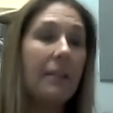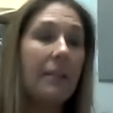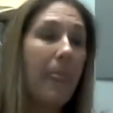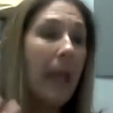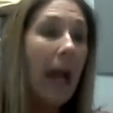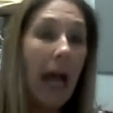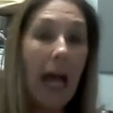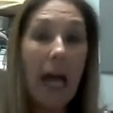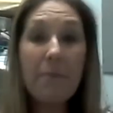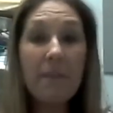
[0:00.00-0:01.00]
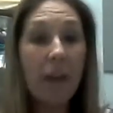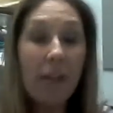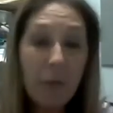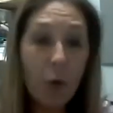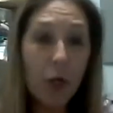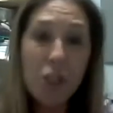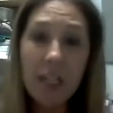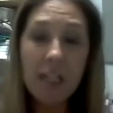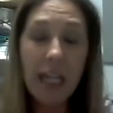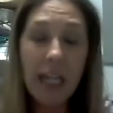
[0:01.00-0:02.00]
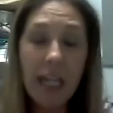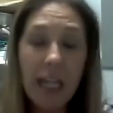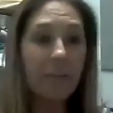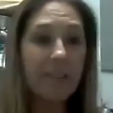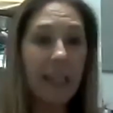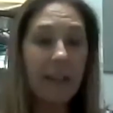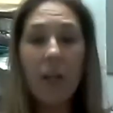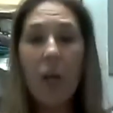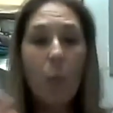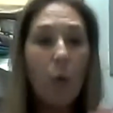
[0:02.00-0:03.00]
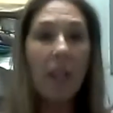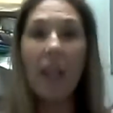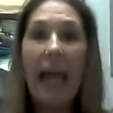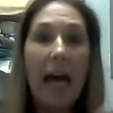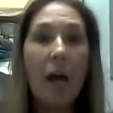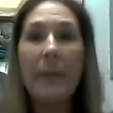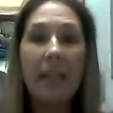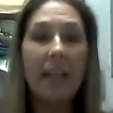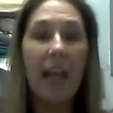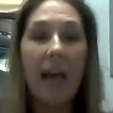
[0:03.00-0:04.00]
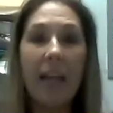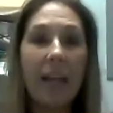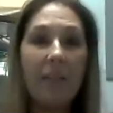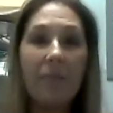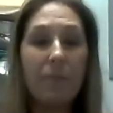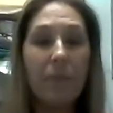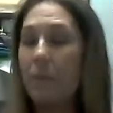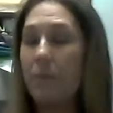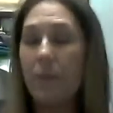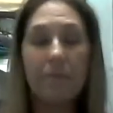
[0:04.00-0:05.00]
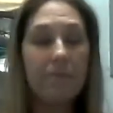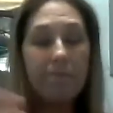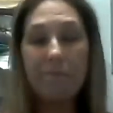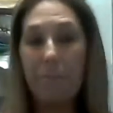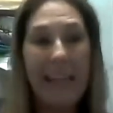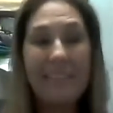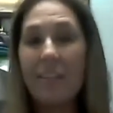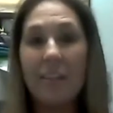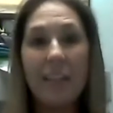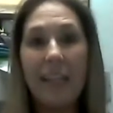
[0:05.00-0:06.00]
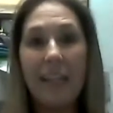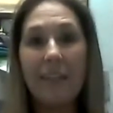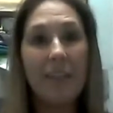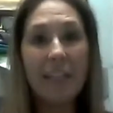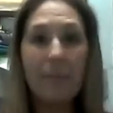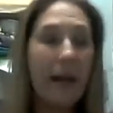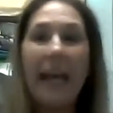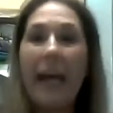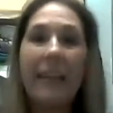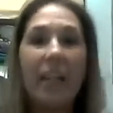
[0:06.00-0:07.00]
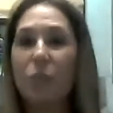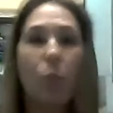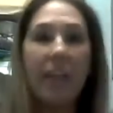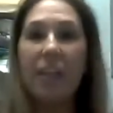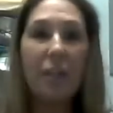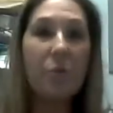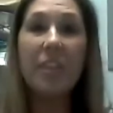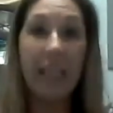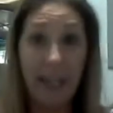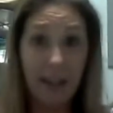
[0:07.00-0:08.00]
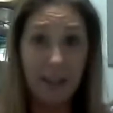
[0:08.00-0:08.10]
I mean, I've been very fortunate to have a spouse that will allow me to kind of basically, these are my ideas, what do you think?